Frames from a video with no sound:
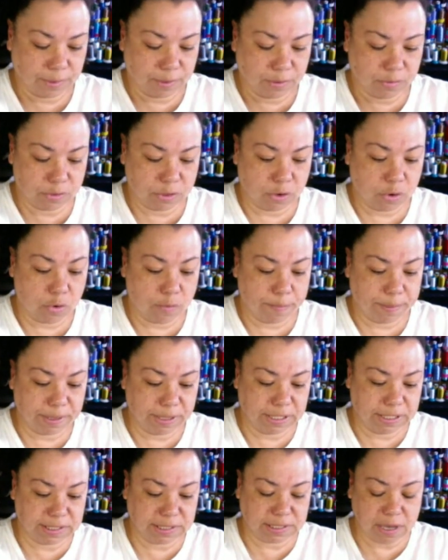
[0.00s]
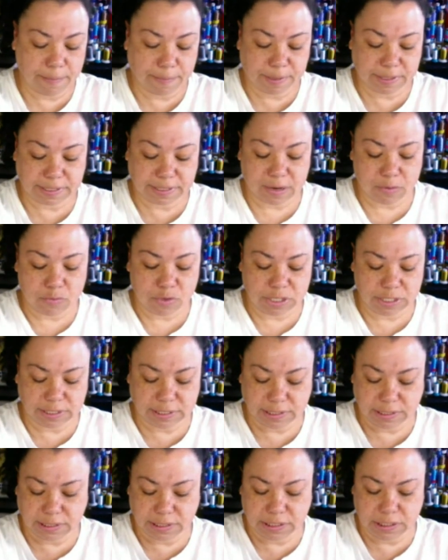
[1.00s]
gonna open these up because I want to
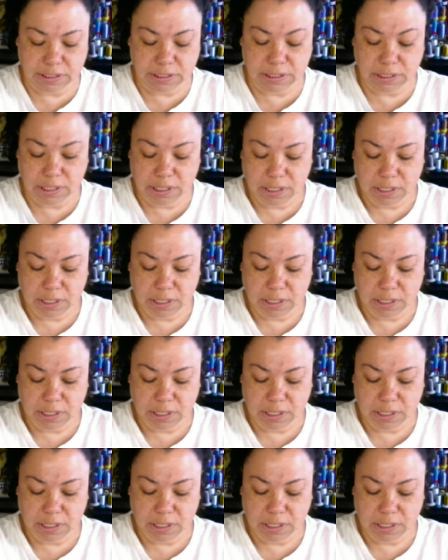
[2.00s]
see